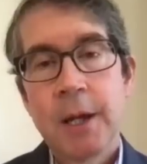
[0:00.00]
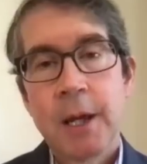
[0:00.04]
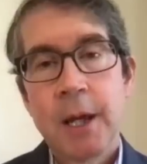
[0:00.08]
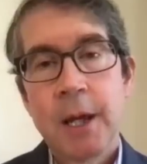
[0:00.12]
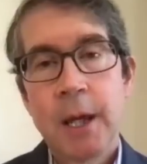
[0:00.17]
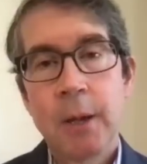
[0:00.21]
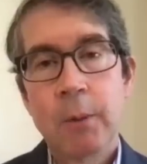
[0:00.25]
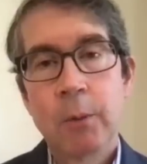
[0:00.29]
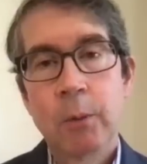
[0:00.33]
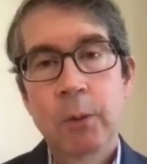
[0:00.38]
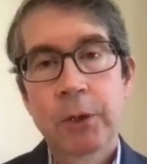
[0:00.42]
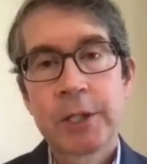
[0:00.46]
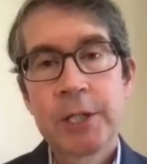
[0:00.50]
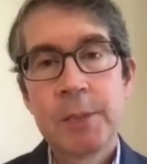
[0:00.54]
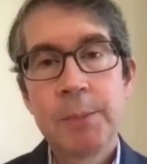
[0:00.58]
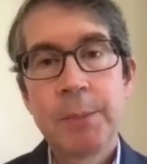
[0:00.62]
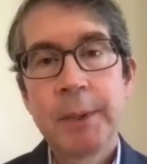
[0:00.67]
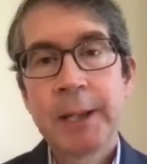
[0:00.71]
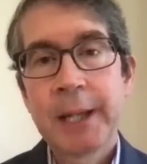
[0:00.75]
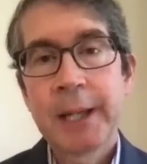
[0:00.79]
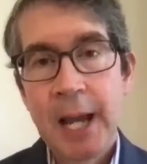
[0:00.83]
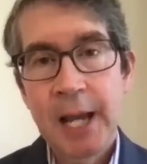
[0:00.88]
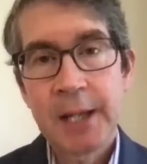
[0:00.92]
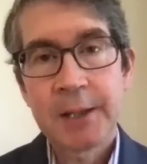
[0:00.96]
And we're
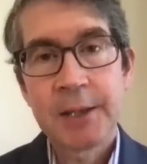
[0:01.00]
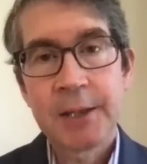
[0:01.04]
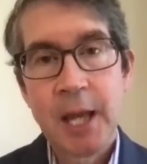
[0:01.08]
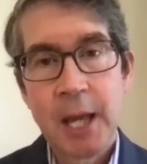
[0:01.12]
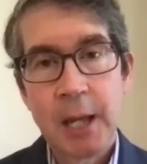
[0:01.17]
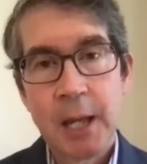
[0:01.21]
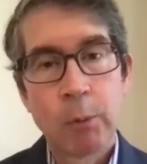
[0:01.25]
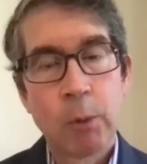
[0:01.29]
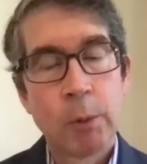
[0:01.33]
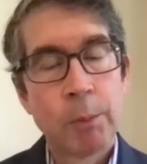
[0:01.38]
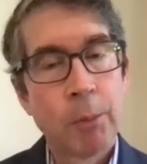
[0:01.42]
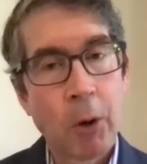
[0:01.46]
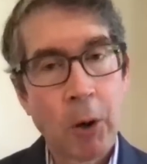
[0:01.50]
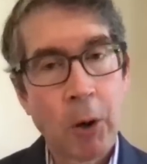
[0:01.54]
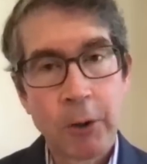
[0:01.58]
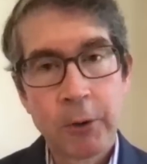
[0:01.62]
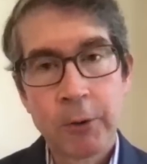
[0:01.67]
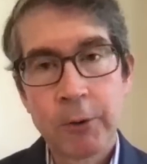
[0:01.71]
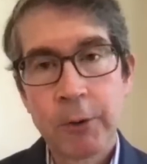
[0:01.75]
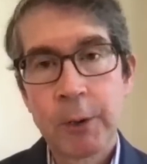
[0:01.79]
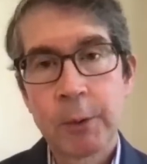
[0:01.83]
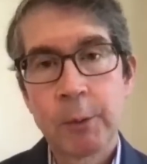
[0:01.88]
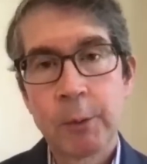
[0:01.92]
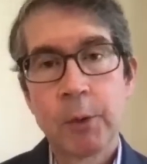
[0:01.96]
keeping at that, and we're
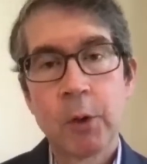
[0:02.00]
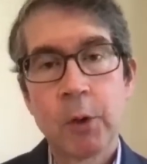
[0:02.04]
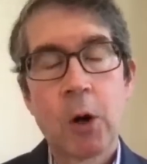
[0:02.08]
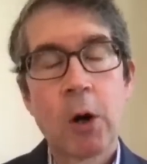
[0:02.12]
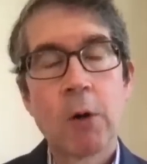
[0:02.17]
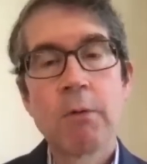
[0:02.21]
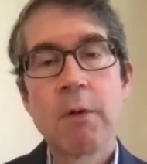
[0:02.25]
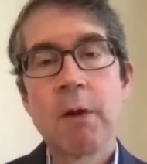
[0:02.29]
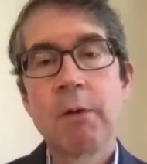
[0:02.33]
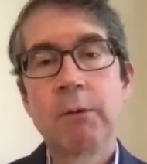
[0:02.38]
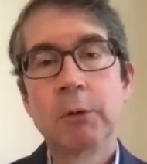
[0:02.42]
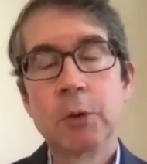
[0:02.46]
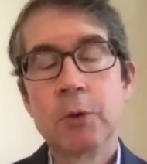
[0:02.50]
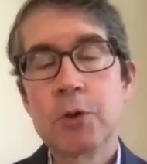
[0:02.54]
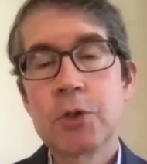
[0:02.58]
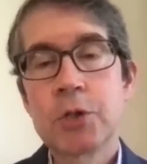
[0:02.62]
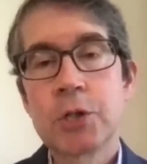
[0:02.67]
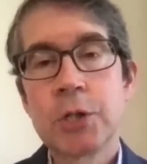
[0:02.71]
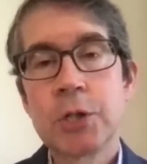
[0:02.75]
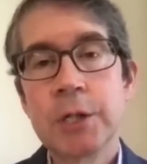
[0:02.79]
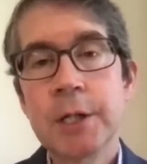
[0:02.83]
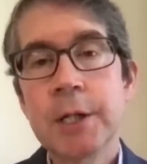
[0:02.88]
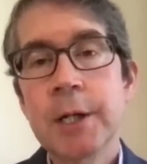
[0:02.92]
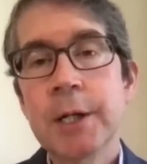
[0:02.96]
partnering with Our
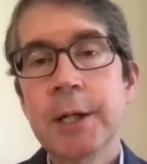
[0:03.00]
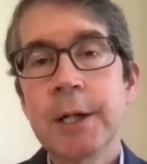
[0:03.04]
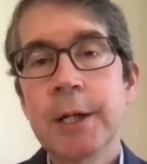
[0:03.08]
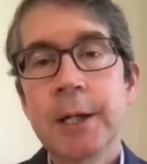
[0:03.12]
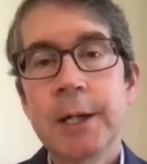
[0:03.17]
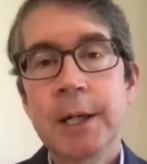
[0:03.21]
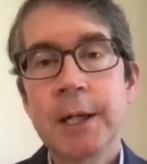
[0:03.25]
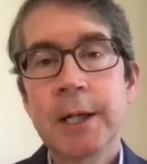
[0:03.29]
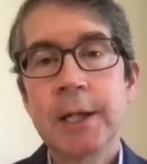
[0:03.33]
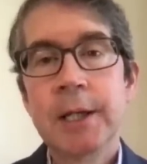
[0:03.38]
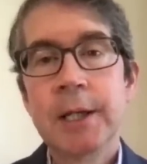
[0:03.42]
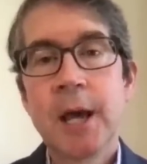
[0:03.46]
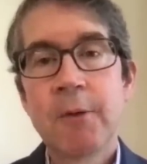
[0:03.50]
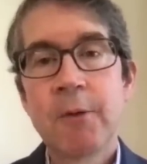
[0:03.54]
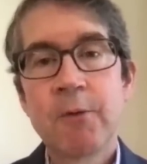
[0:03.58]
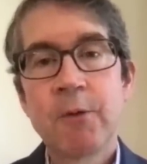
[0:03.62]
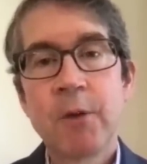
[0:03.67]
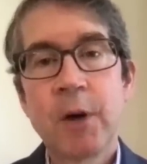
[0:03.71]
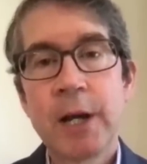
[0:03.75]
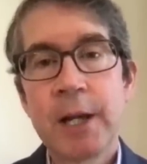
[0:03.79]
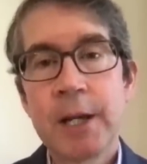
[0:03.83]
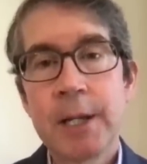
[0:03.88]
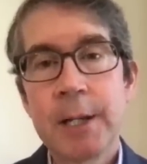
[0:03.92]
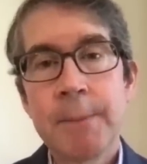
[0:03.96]
Revolution in that
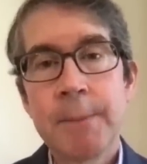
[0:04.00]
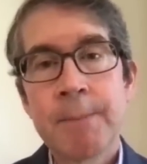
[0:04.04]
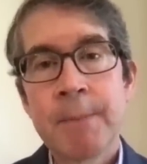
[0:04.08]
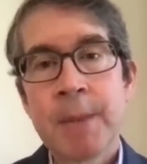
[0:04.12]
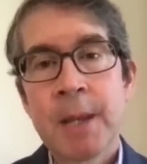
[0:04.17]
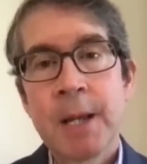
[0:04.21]
fight.